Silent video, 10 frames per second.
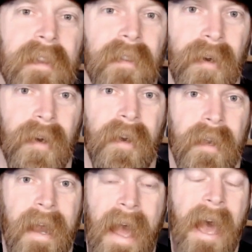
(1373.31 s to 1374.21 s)

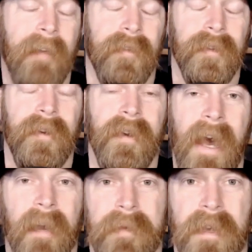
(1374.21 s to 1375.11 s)
learn and have to learn
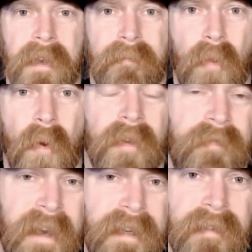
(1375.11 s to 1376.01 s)
how to be more
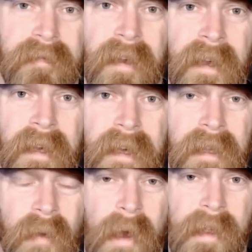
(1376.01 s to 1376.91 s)
effective
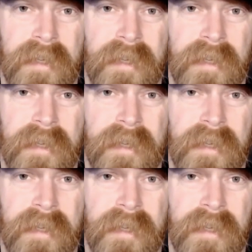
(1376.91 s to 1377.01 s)
in the way that you